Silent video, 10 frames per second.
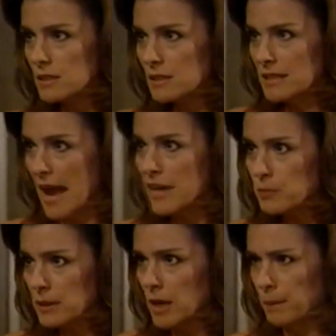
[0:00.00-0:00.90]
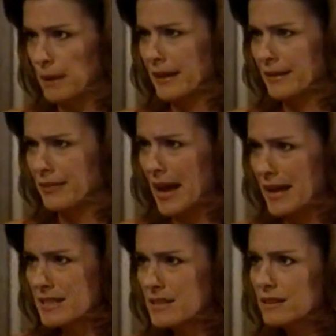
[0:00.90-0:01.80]
Stand me up like
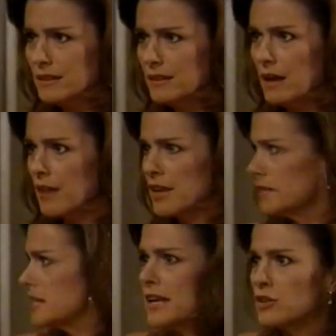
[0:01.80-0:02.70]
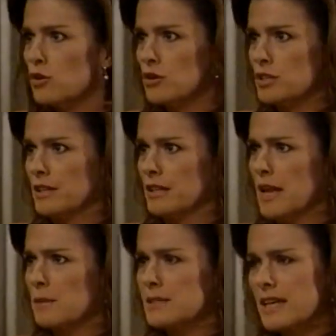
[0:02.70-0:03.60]
that, and then take Nora to the
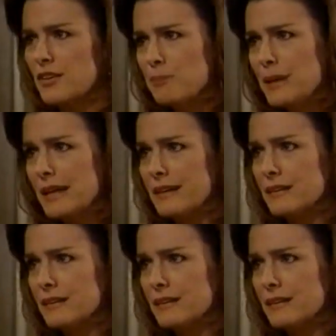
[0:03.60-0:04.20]
game instead of me.